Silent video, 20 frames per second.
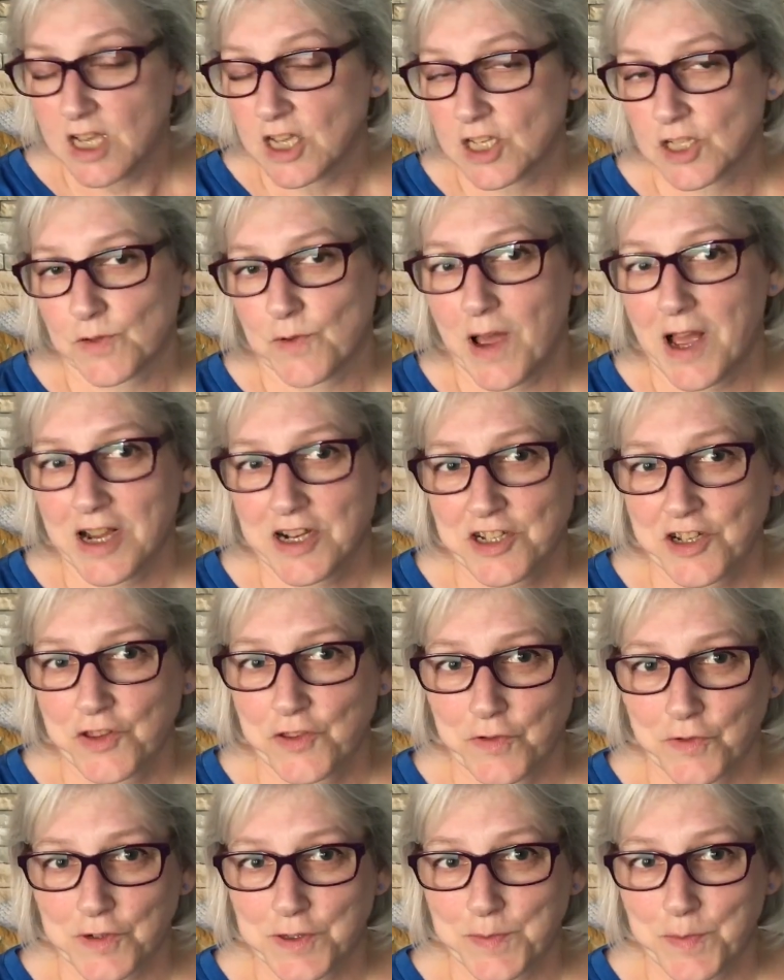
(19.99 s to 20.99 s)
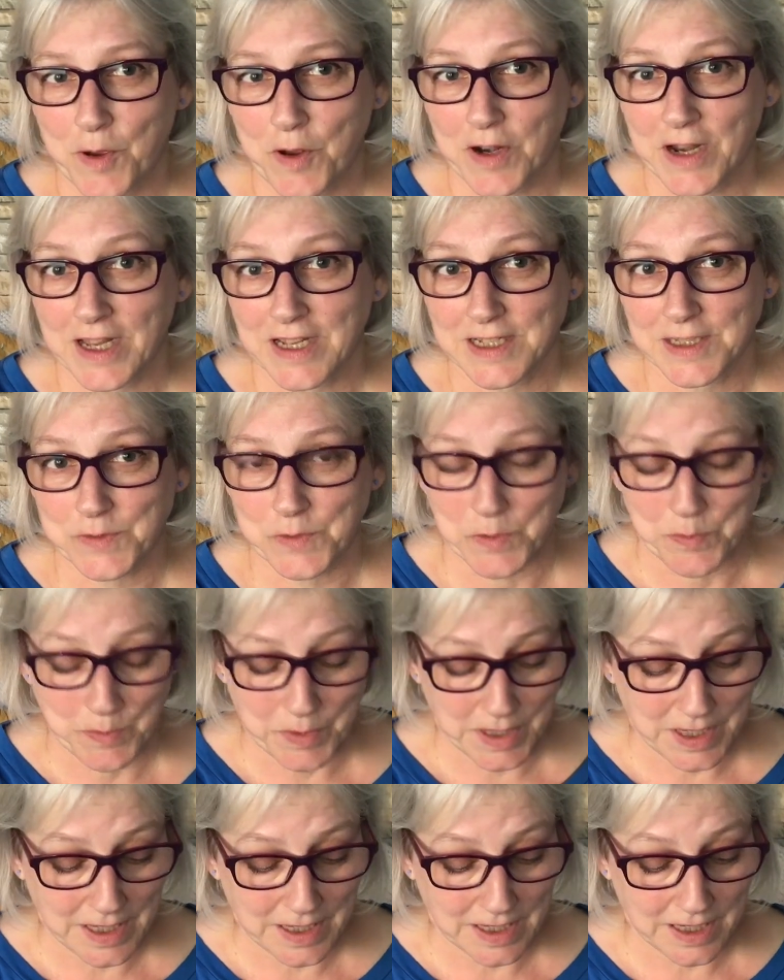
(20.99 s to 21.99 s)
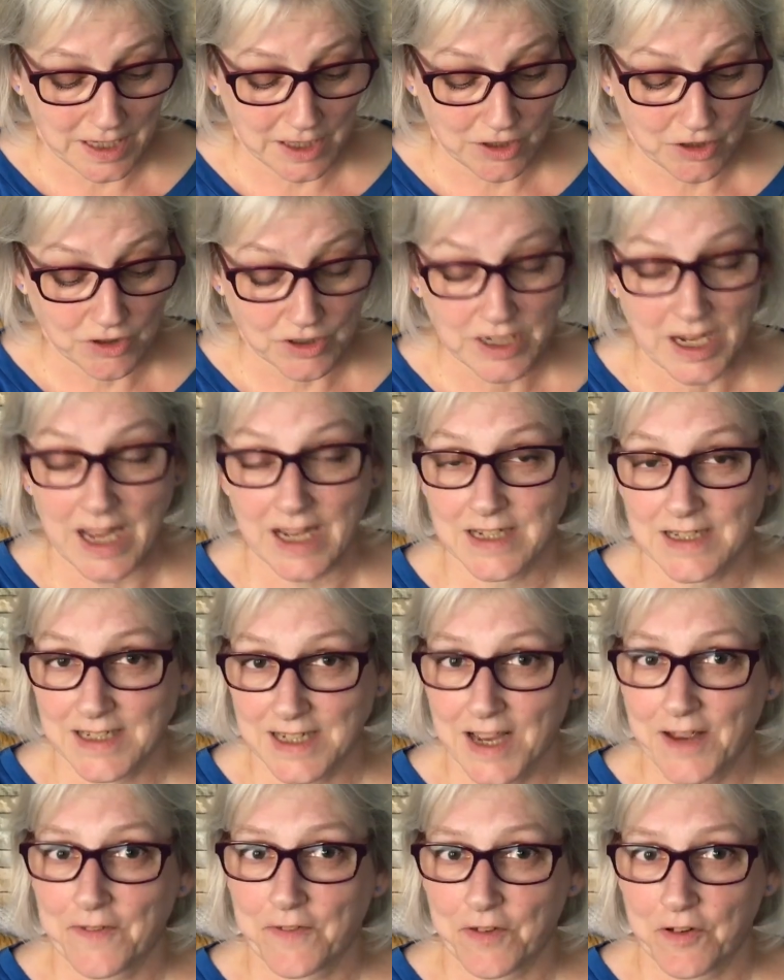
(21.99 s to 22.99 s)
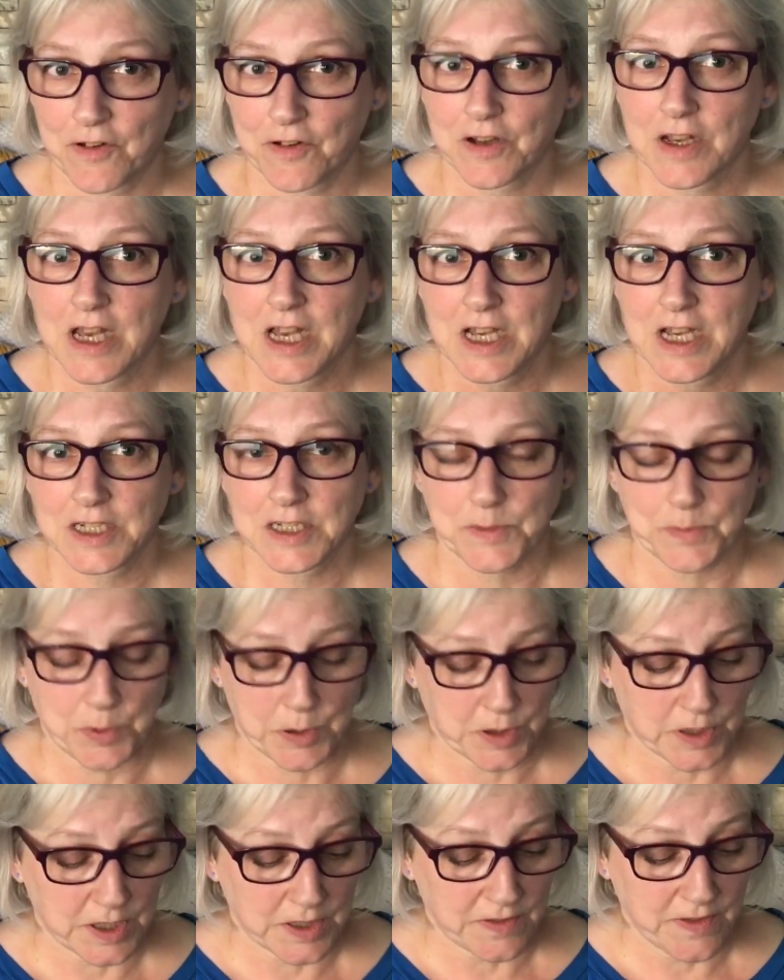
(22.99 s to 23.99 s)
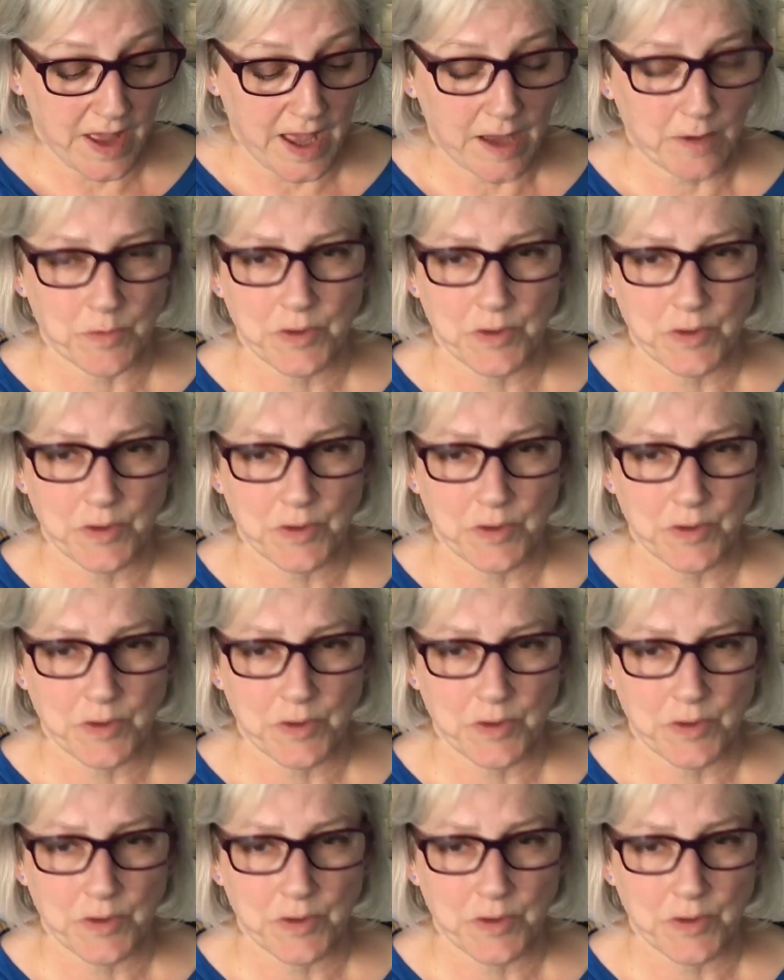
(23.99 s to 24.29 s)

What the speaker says: So I actually thought spotlights would be a good idea to put in there.